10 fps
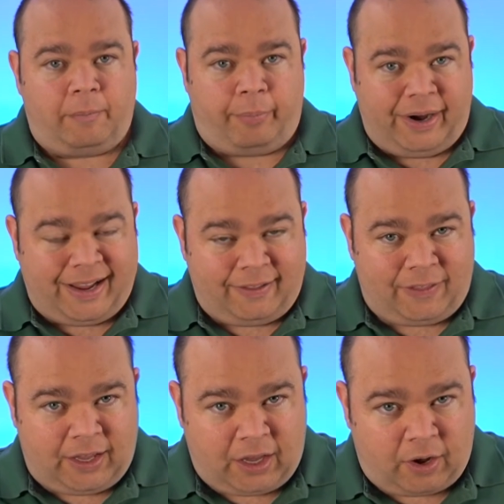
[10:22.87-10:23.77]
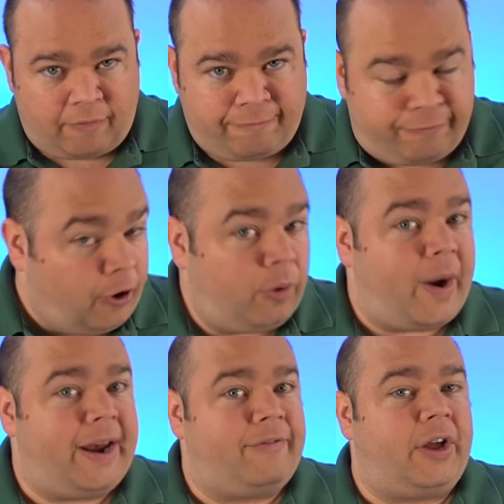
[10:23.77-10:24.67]
bringing the full
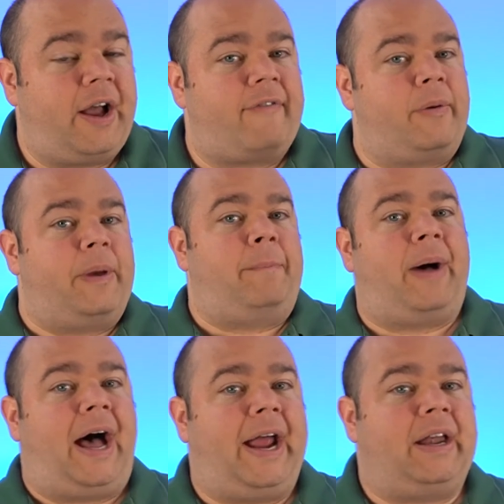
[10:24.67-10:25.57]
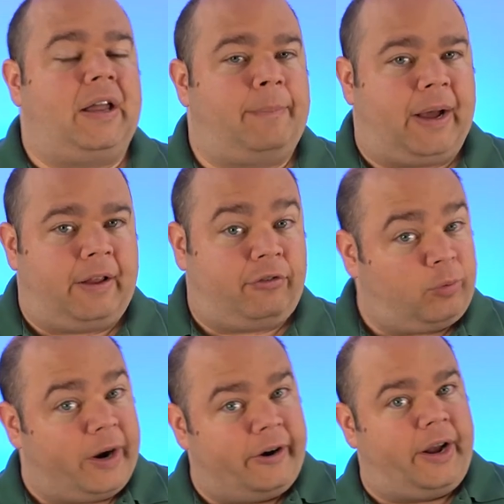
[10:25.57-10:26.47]
weight of the government behind it by
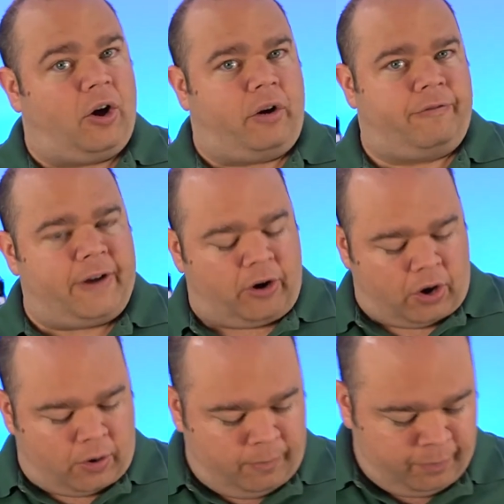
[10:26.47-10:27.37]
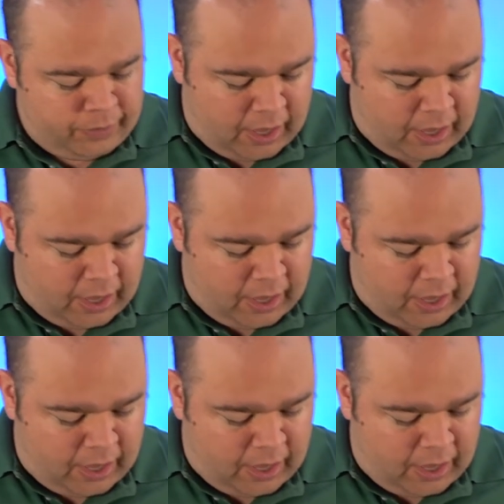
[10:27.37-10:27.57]
swearing on Pharaoh,